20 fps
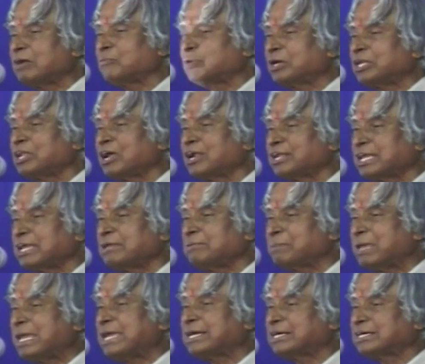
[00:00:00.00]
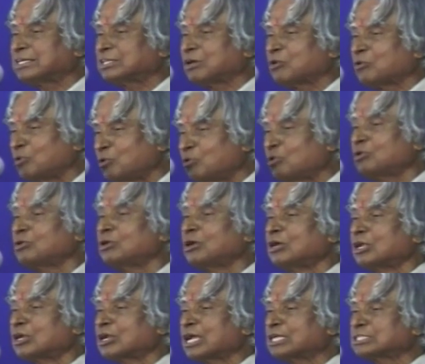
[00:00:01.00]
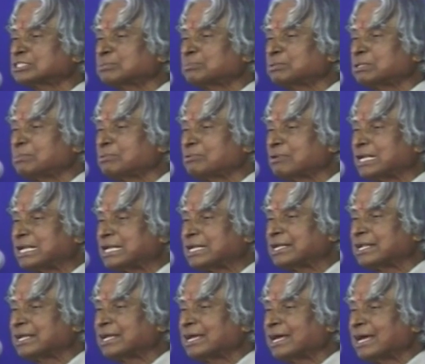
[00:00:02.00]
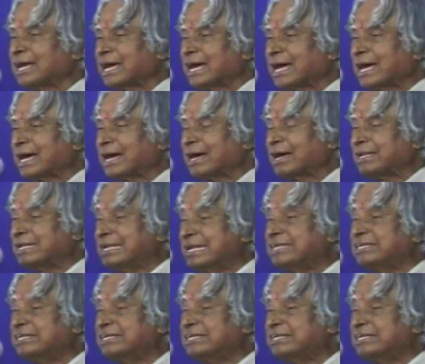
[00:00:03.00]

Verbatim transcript: why not I make the whole Rashtrapati Bhavan